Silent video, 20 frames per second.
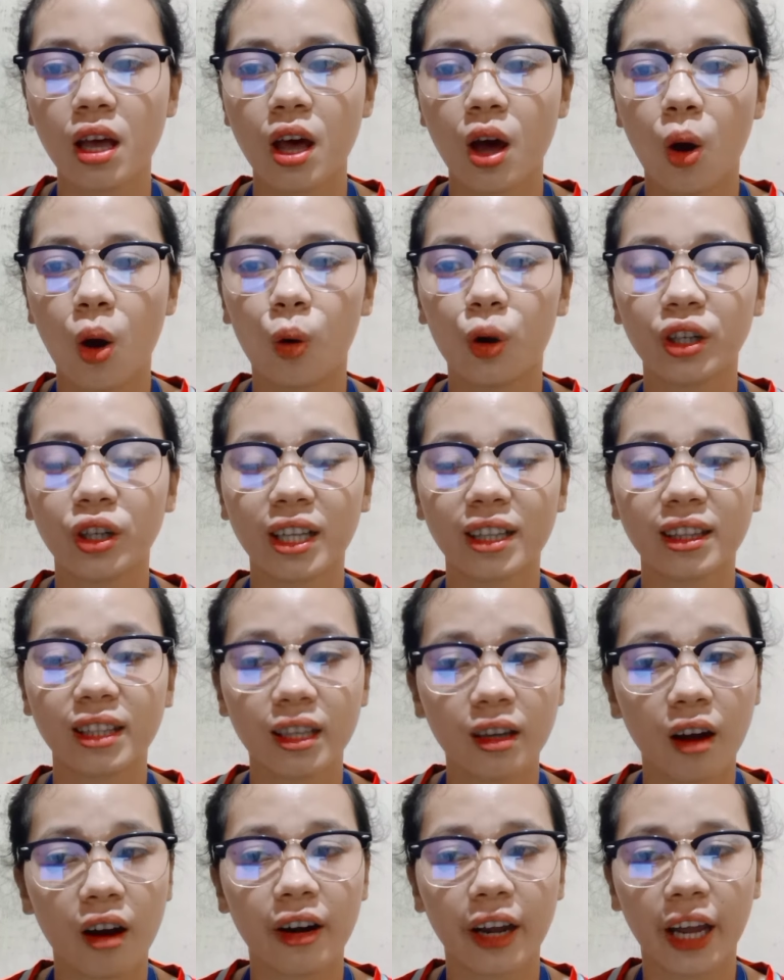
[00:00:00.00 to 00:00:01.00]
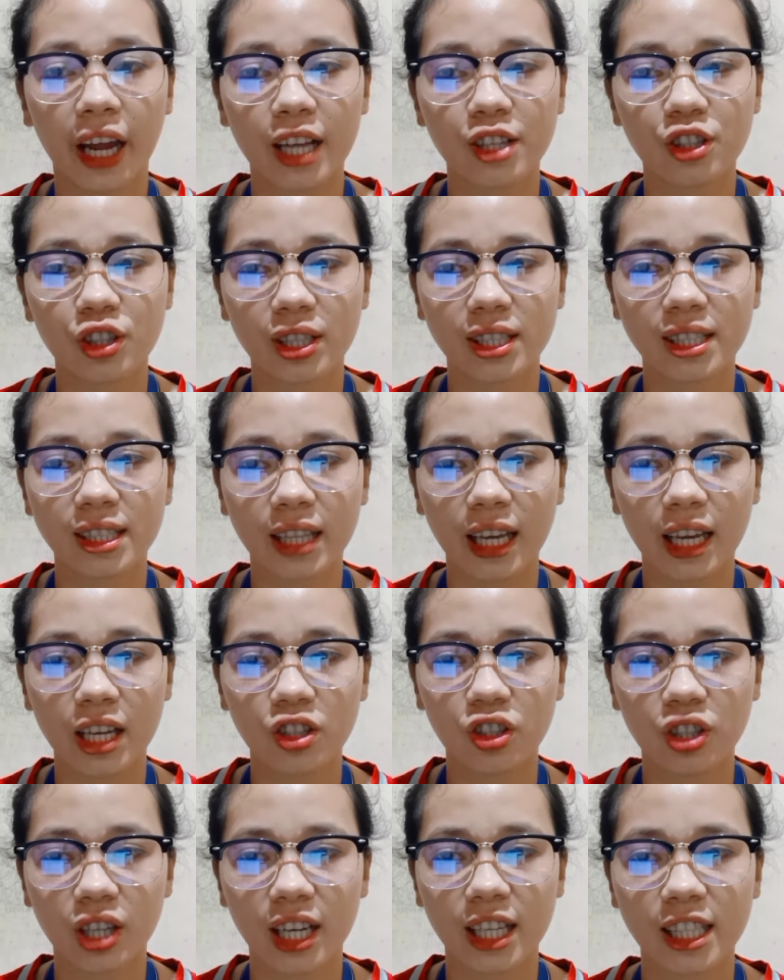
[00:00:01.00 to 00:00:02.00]
or the TRH
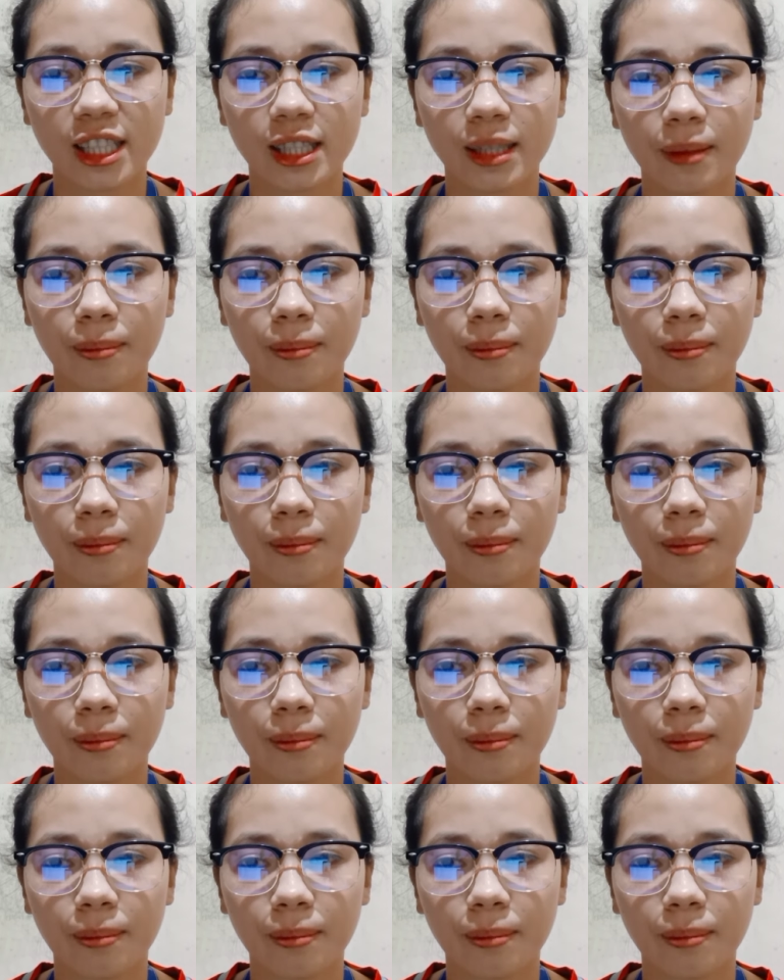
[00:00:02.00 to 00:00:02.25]
stage is